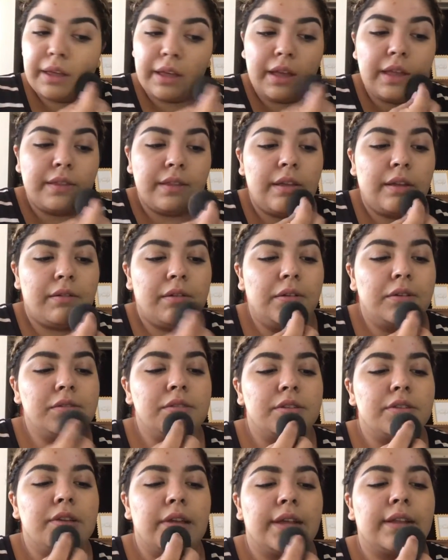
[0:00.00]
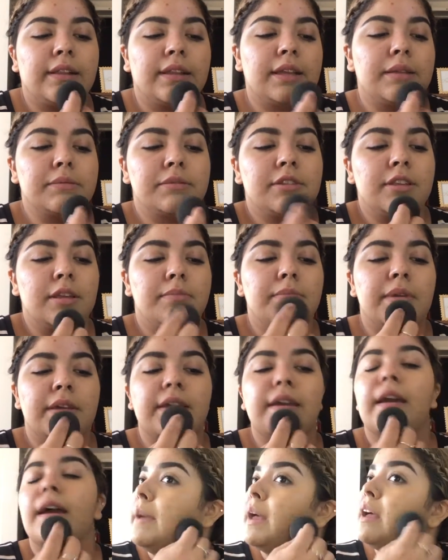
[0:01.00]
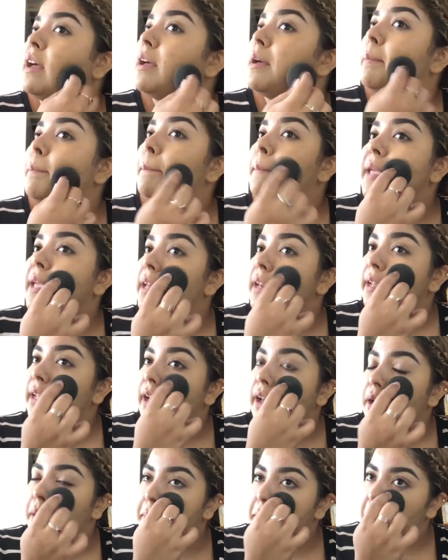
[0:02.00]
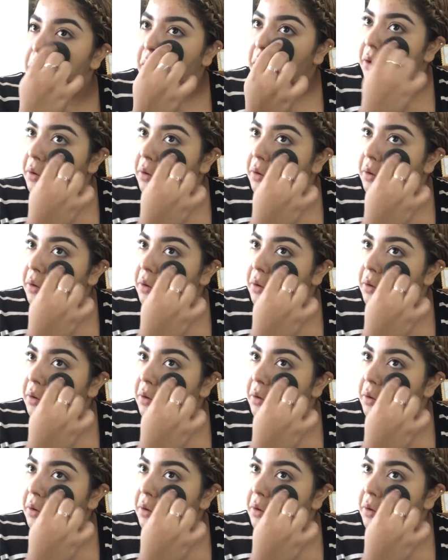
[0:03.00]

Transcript: And then also, it claims to be medium